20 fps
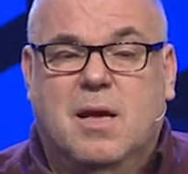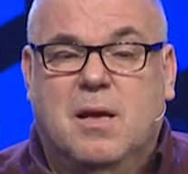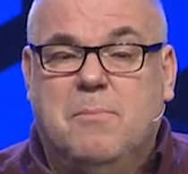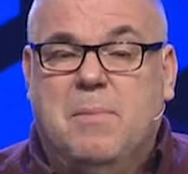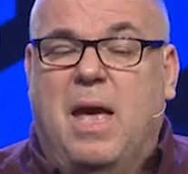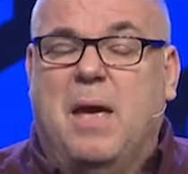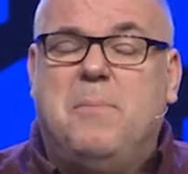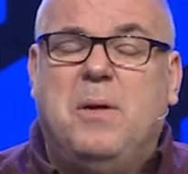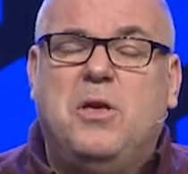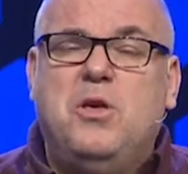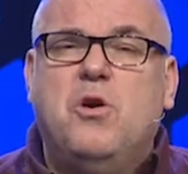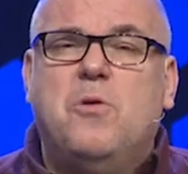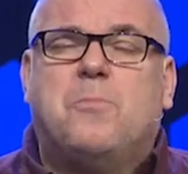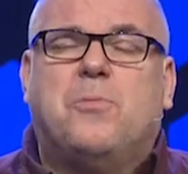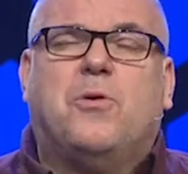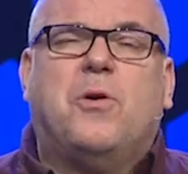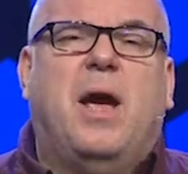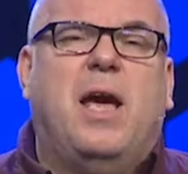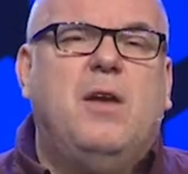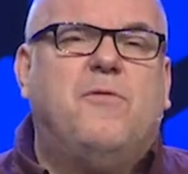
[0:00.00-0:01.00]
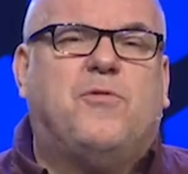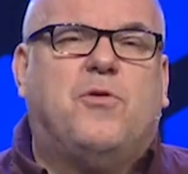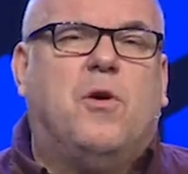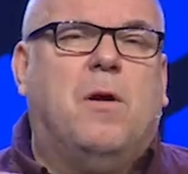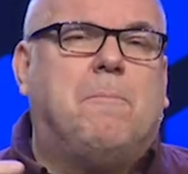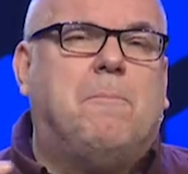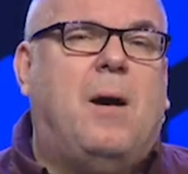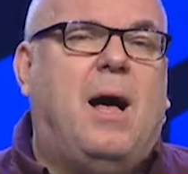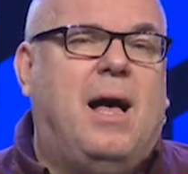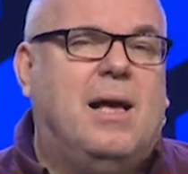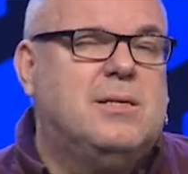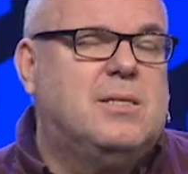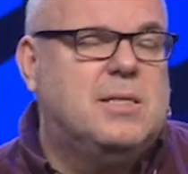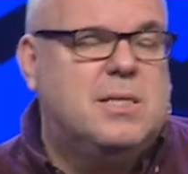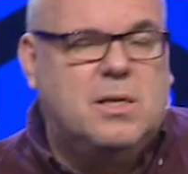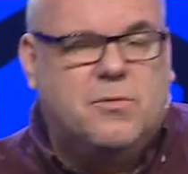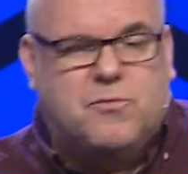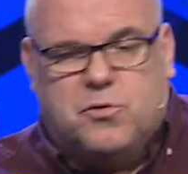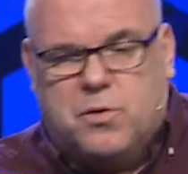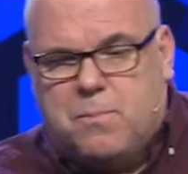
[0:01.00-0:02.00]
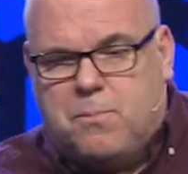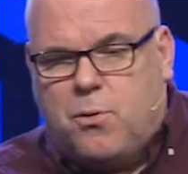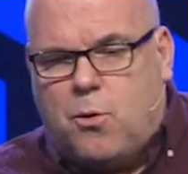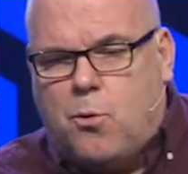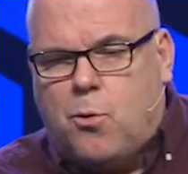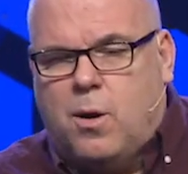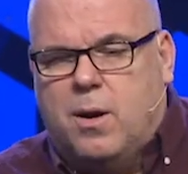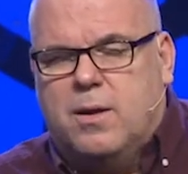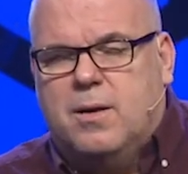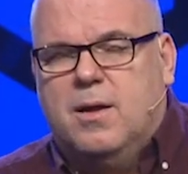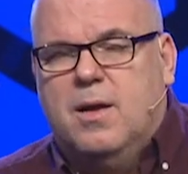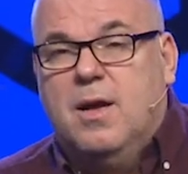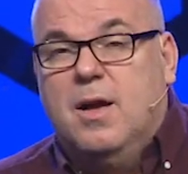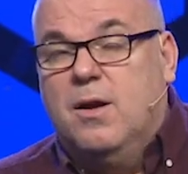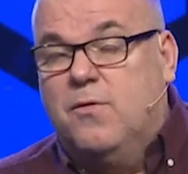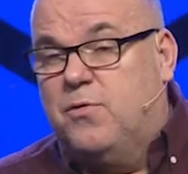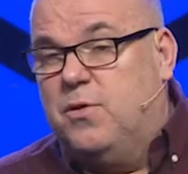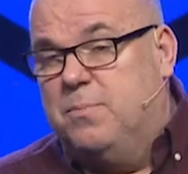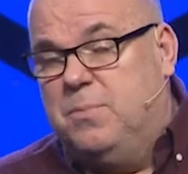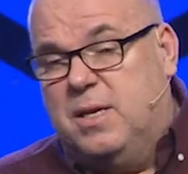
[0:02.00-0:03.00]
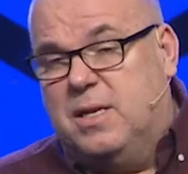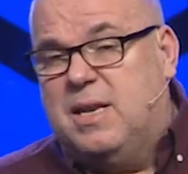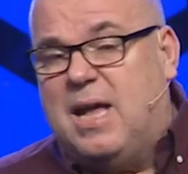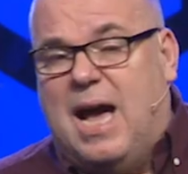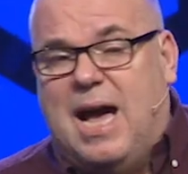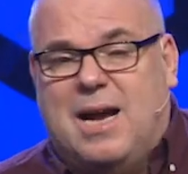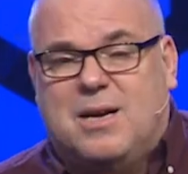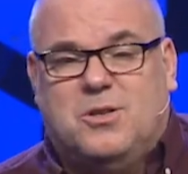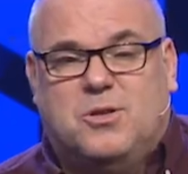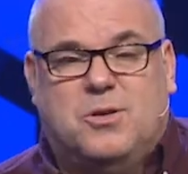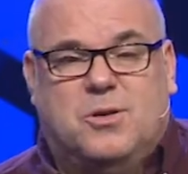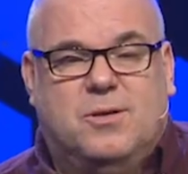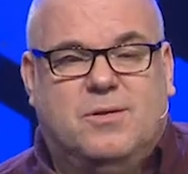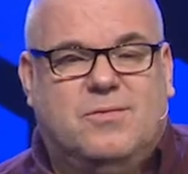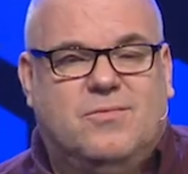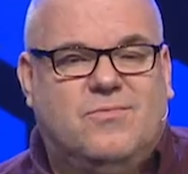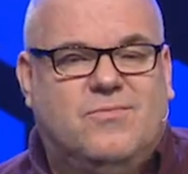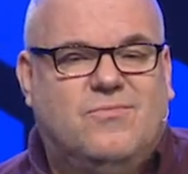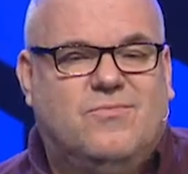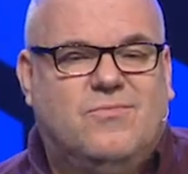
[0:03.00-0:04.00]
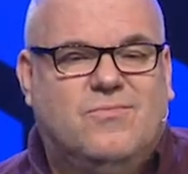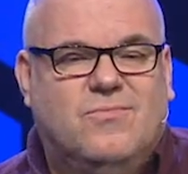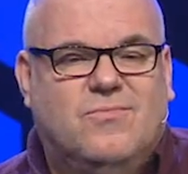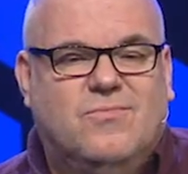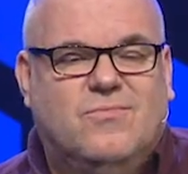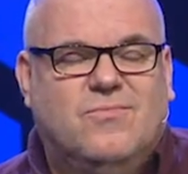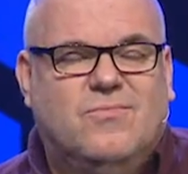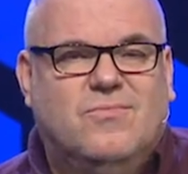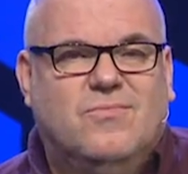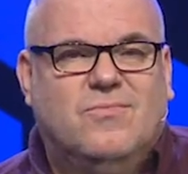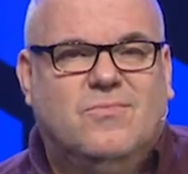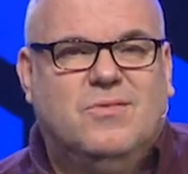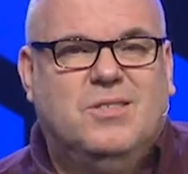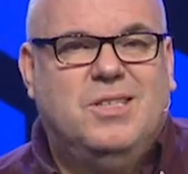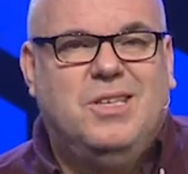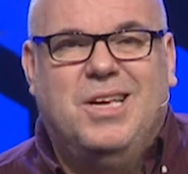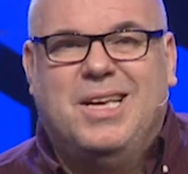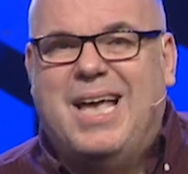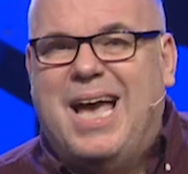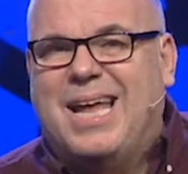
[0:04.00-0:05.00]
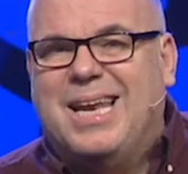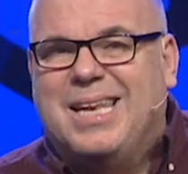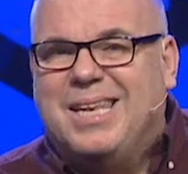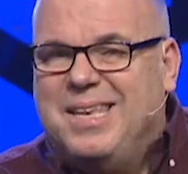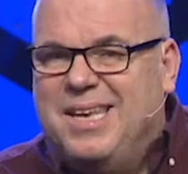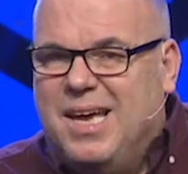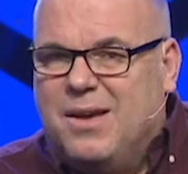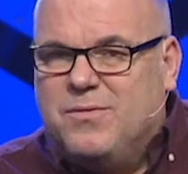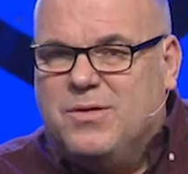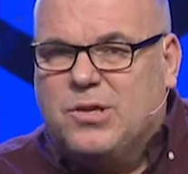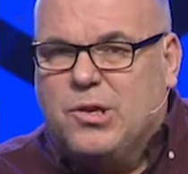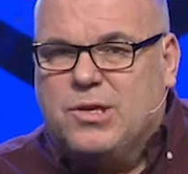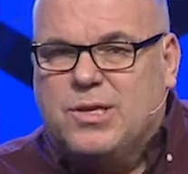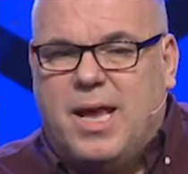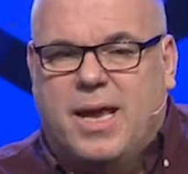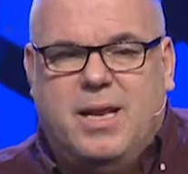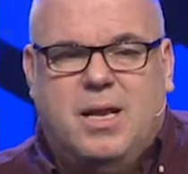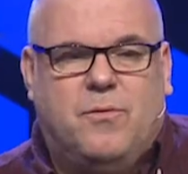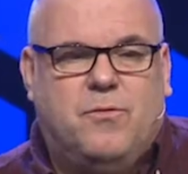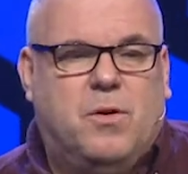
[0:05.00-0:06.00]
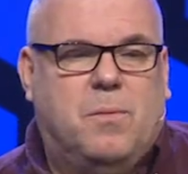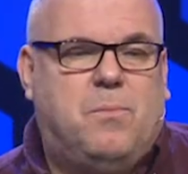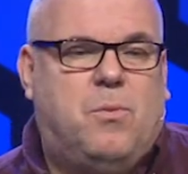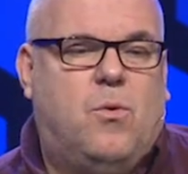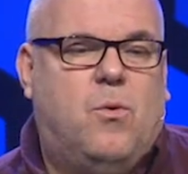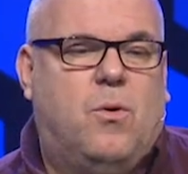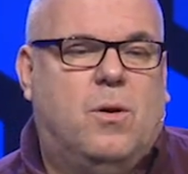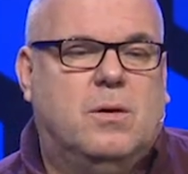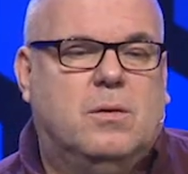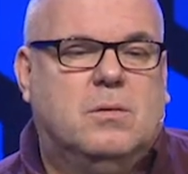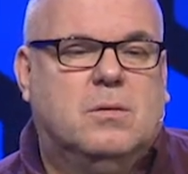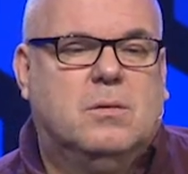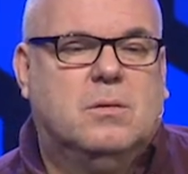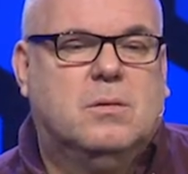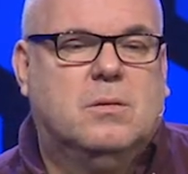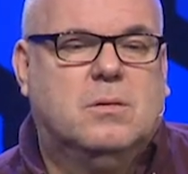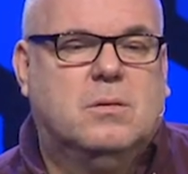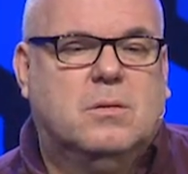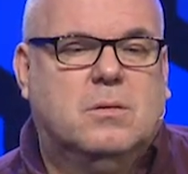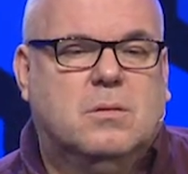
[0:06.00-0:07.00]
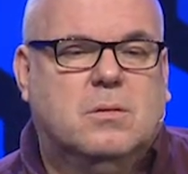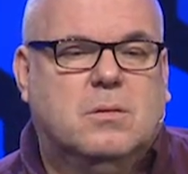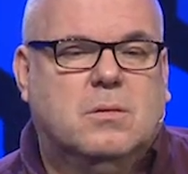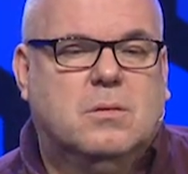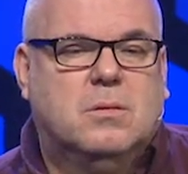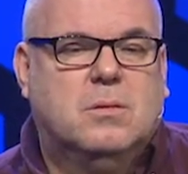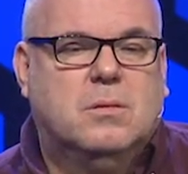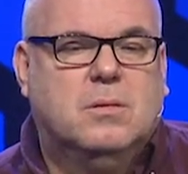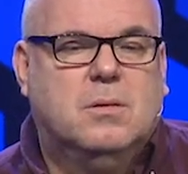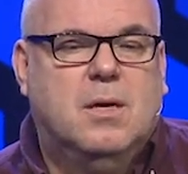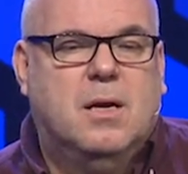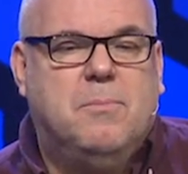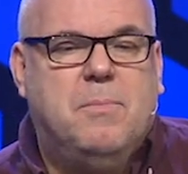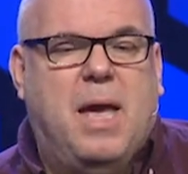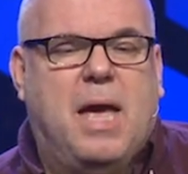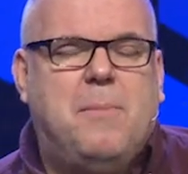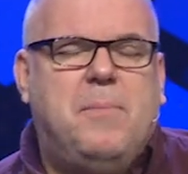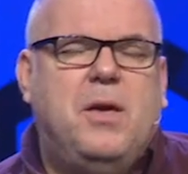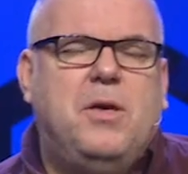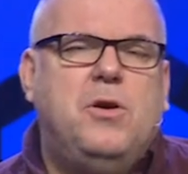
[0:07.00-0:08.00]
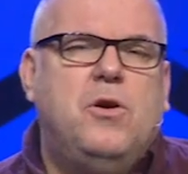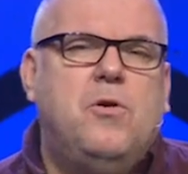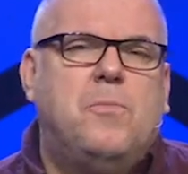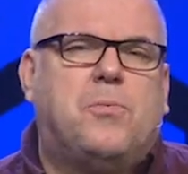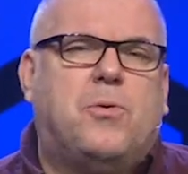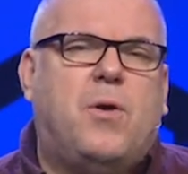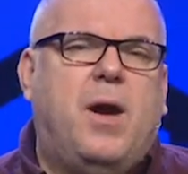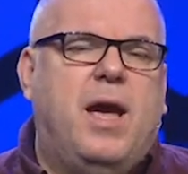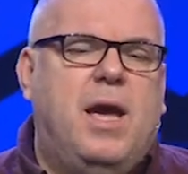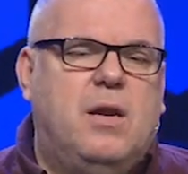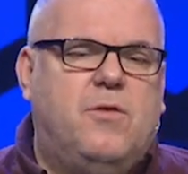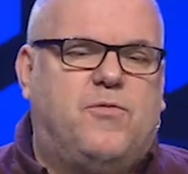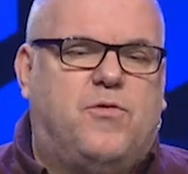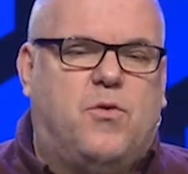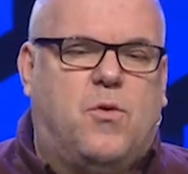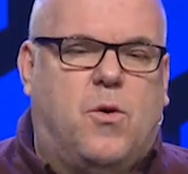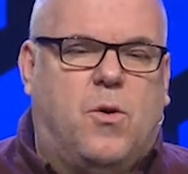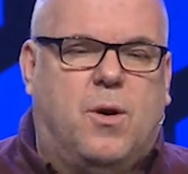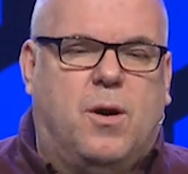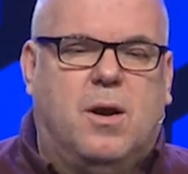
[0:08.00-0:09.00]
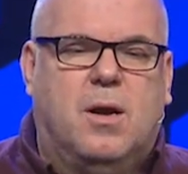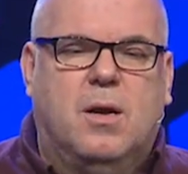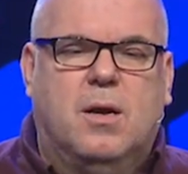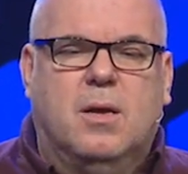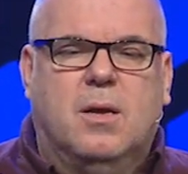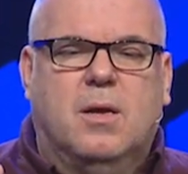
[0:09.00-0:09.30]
Maybe you prayed for a positive report from the doctor and you got a devastating report. Maybe you prayed for